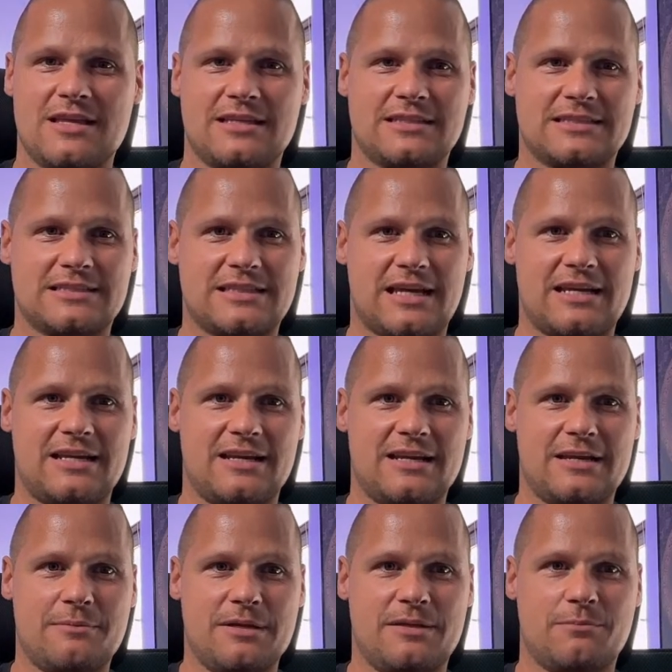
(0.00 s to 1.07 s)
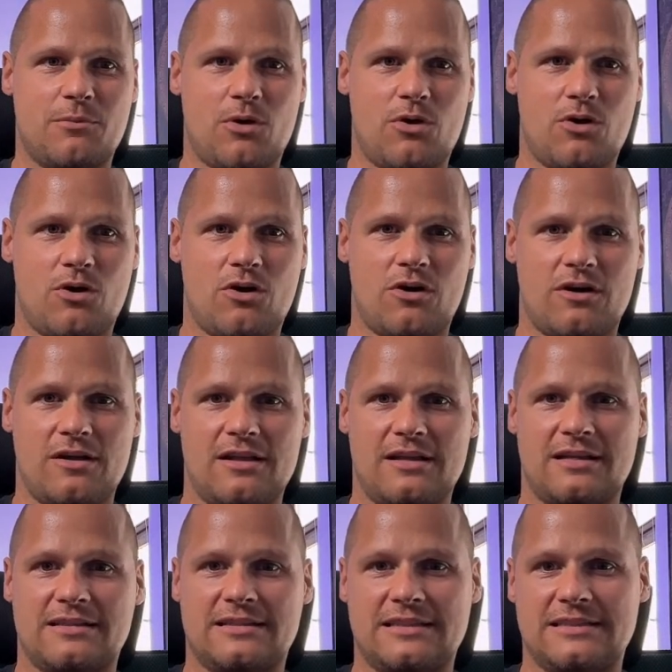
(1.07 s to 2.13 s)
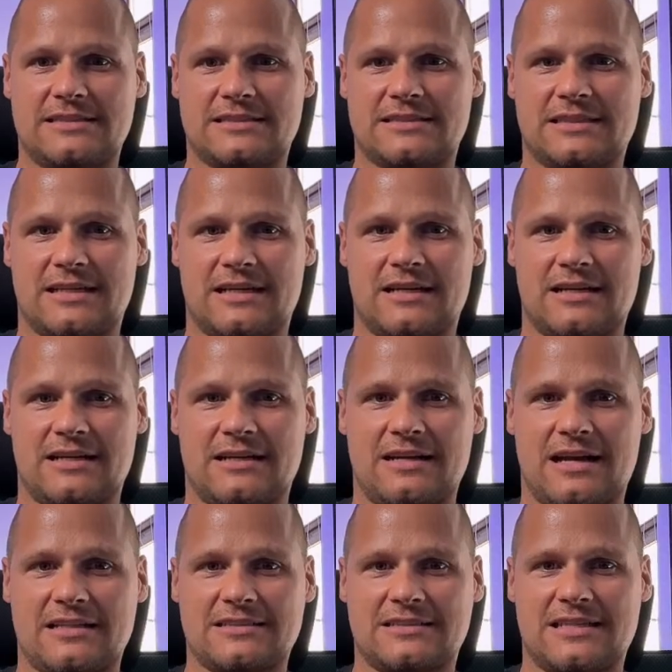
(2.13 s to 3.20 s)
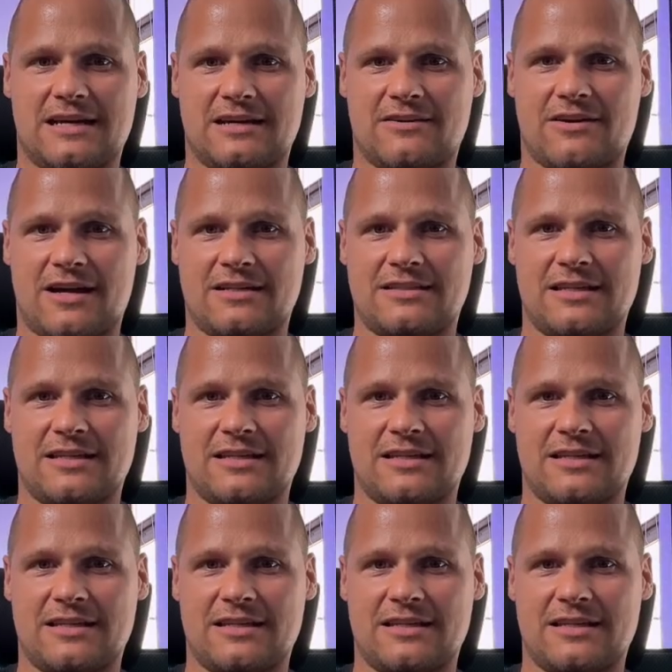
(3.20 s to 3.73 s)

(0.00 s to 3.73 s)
study a little bit more this Nasdaq, right?